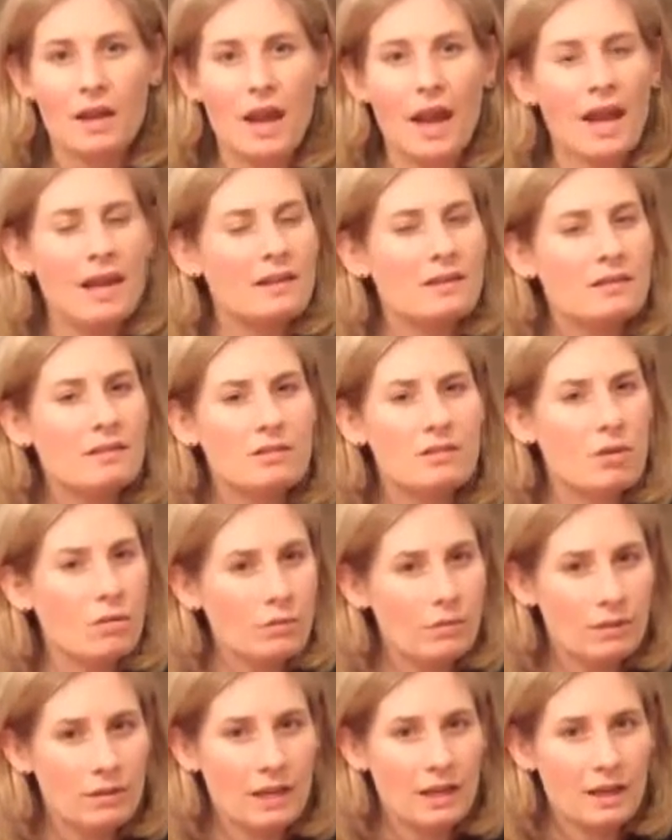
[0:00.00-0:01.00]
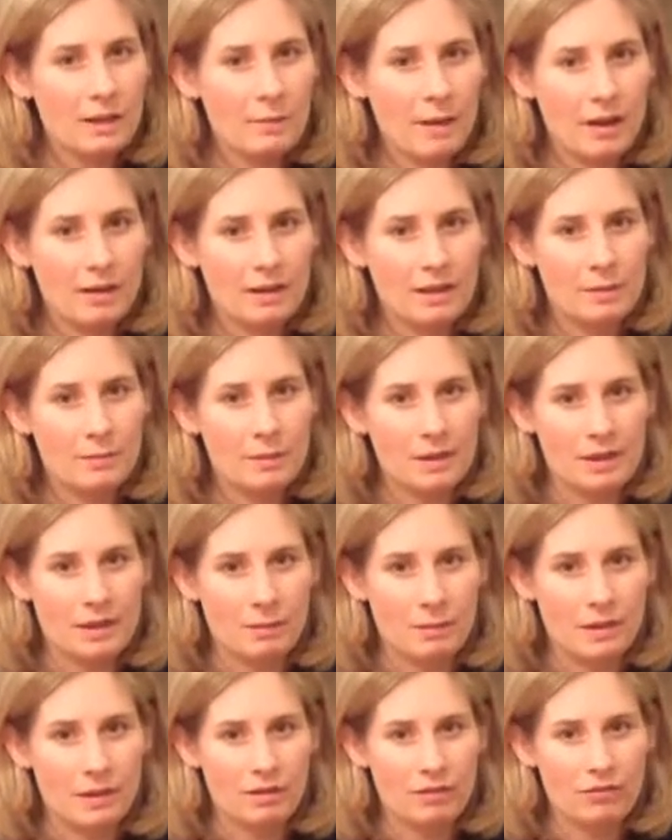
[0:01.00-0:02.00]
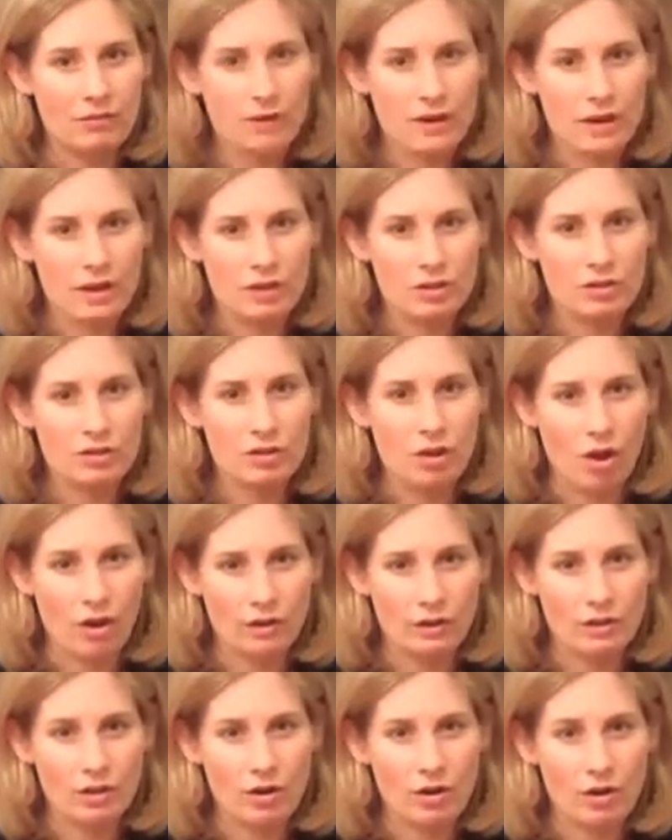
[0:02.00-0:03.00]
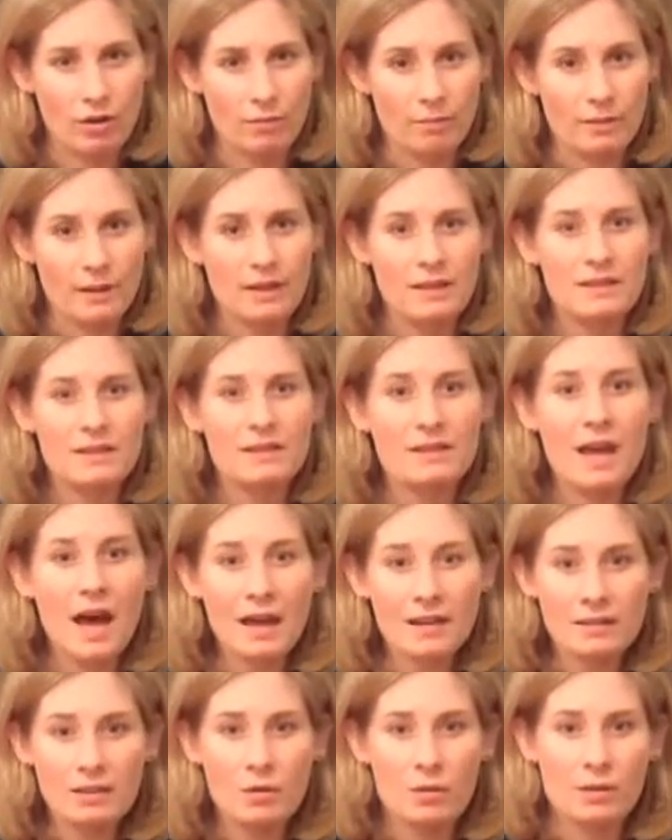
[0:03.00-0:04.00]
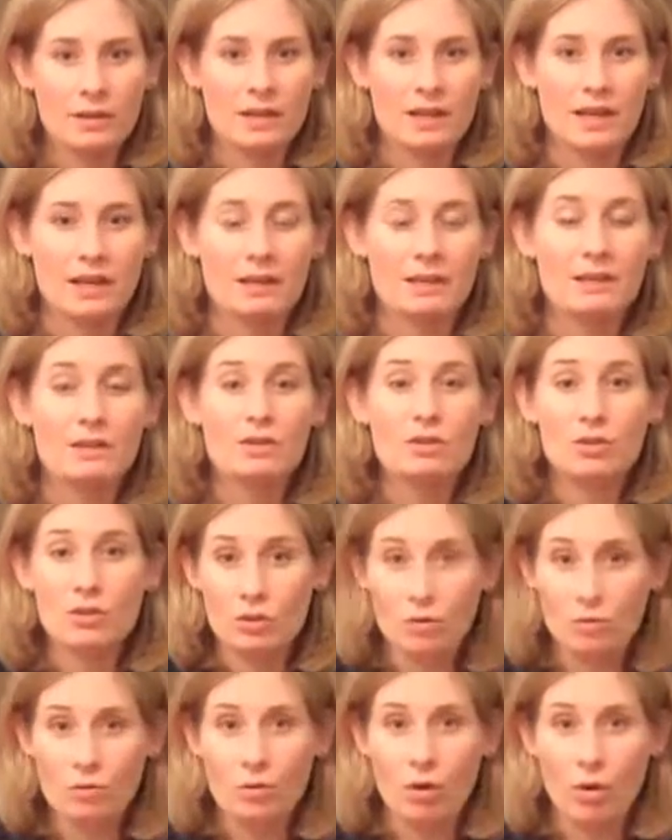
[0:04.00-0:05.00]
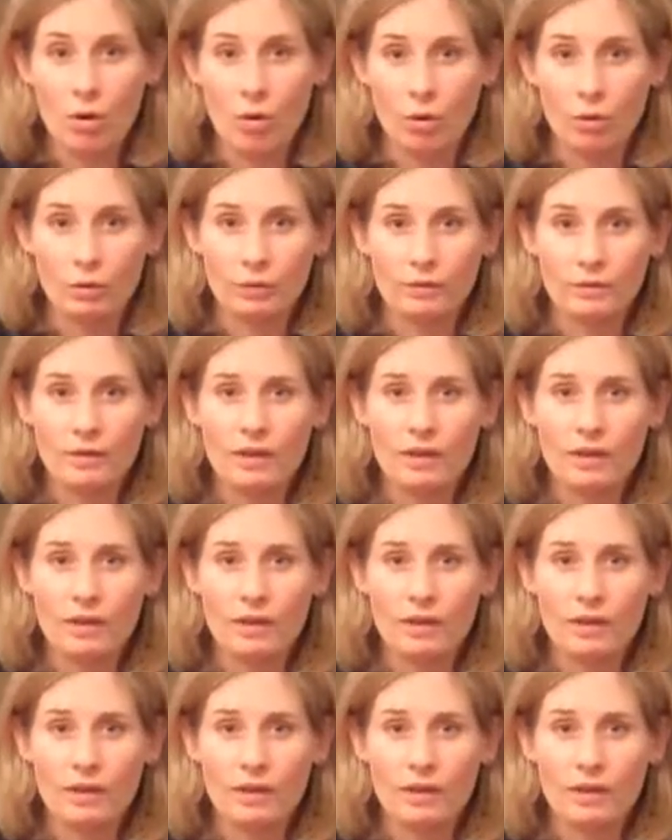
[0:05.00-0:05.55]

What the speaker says: And don't think about keeping them in the fridge long term, because that's going to get too cold.